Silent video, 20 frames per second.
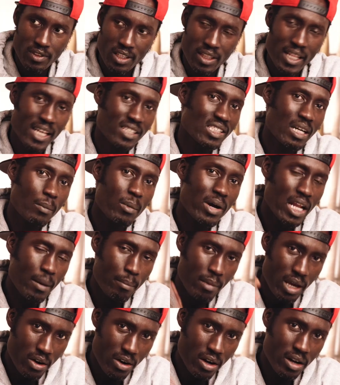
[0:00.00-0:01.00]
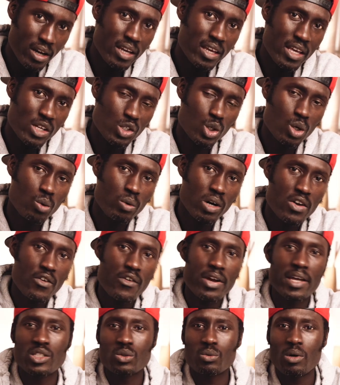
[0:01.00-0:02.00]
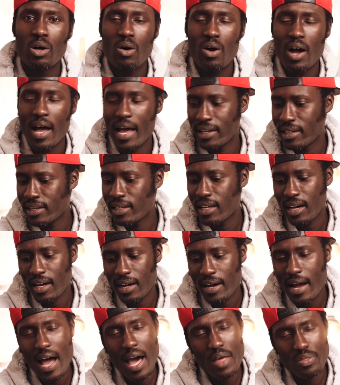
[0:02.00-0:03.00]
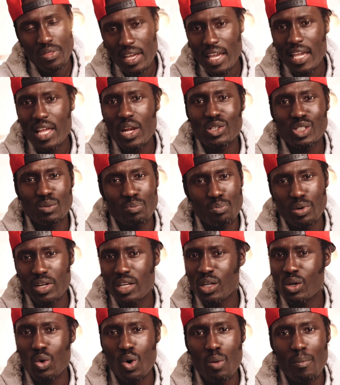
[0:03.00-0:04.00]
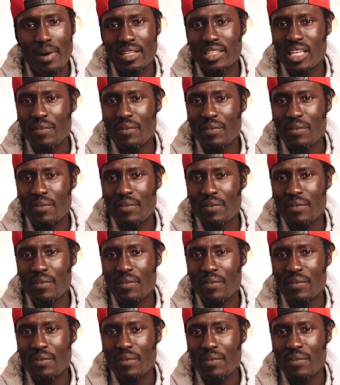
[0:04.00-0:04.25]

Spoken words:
That's somewhere in America, in case you're wondering as well. And I think it looks pretty cool, man.